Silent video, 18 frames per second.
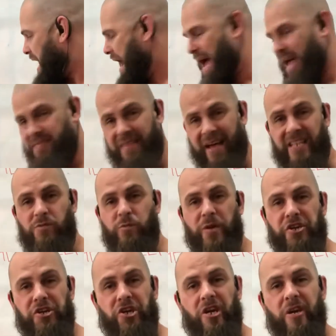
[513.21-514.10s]
And that's
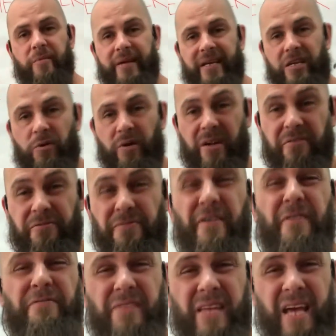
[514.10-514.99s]
when you're going to be doing
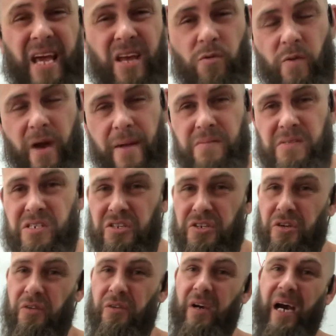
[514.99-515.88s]
15 reps. You
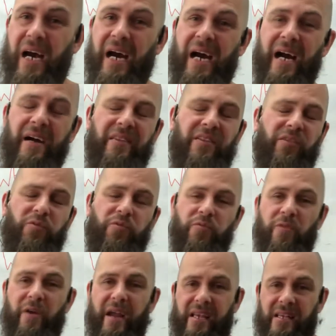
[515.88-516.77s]
do
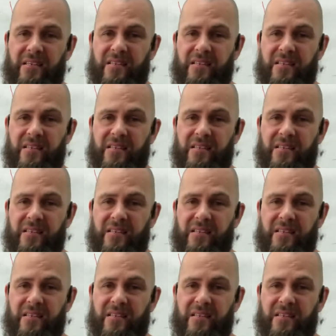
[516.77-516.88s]
three